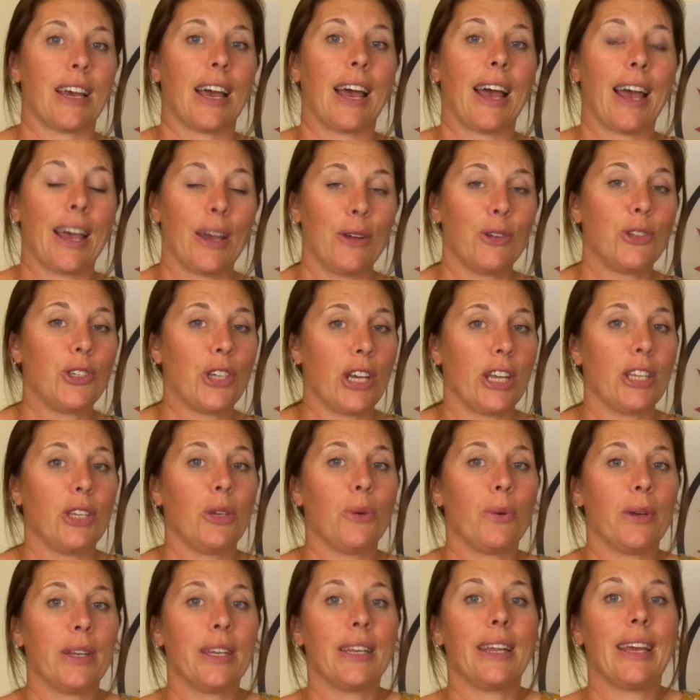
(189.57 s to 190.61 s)
How
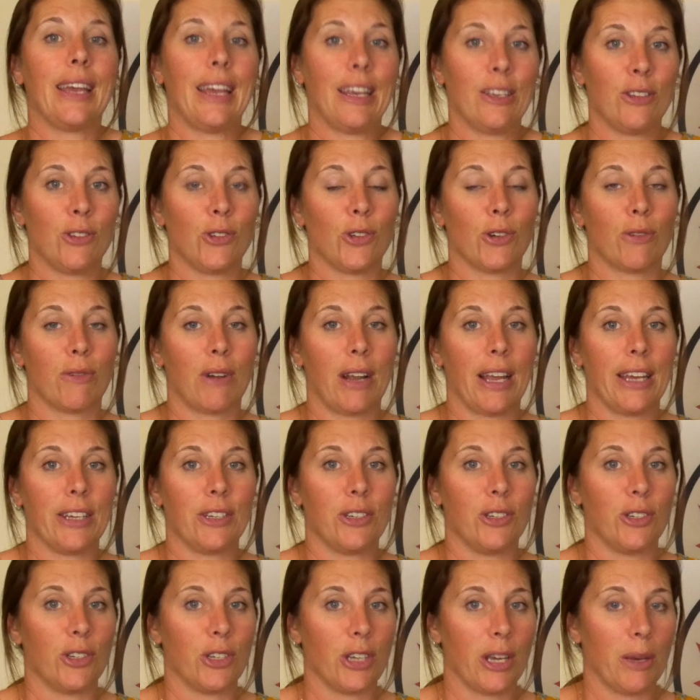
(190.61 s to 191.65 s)
genuine is your
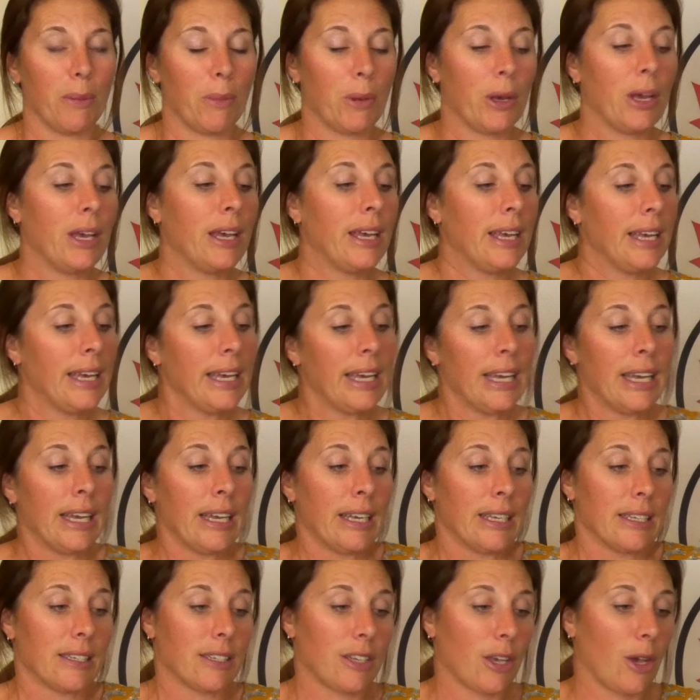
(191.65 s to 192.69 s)
relationship?
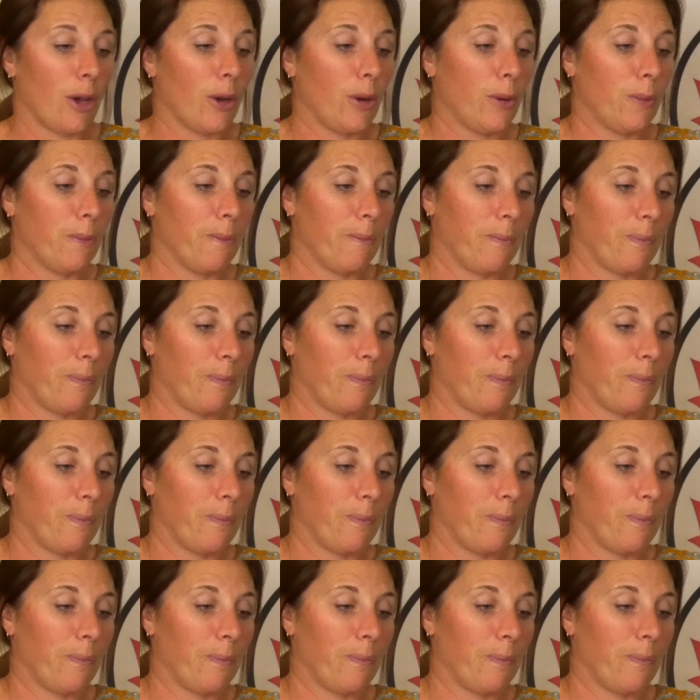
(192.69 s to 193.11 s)
So